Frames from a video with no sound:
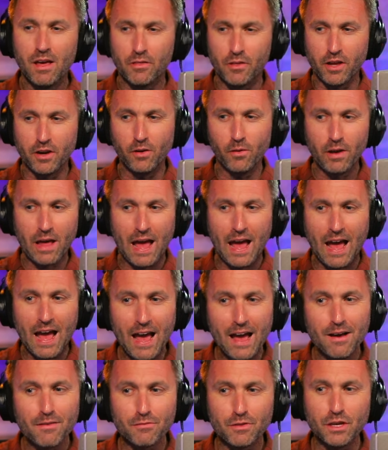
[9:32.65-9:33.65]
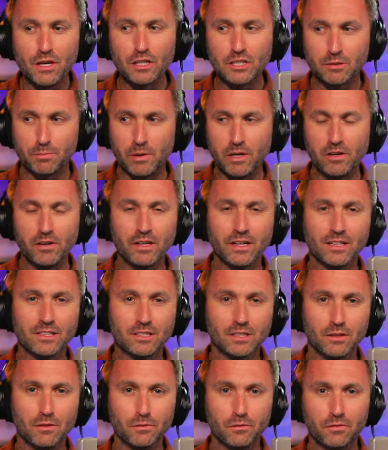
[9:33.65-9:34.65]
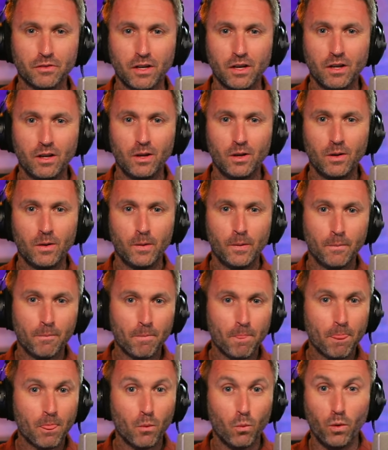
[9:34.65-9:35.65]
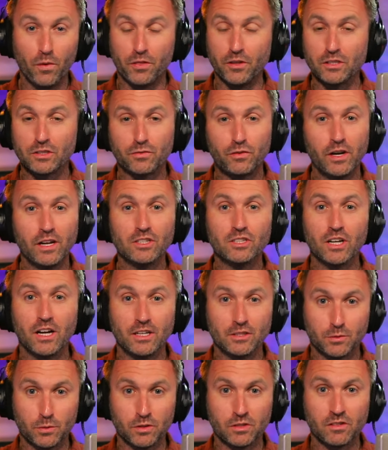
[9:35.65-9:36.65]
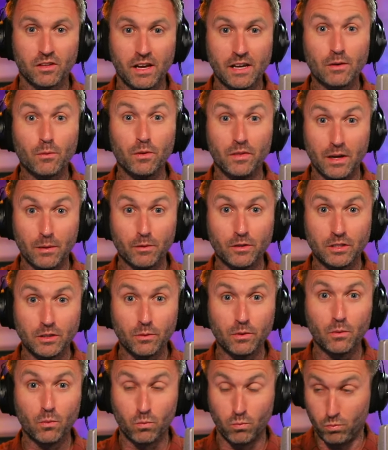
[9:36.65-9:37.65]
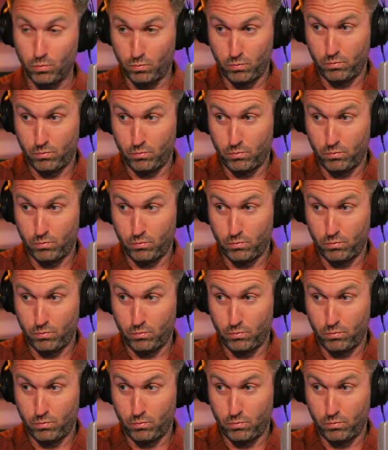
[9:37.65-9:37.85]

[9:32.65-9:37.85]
They don't have the experience of what this franchise was like when they were doing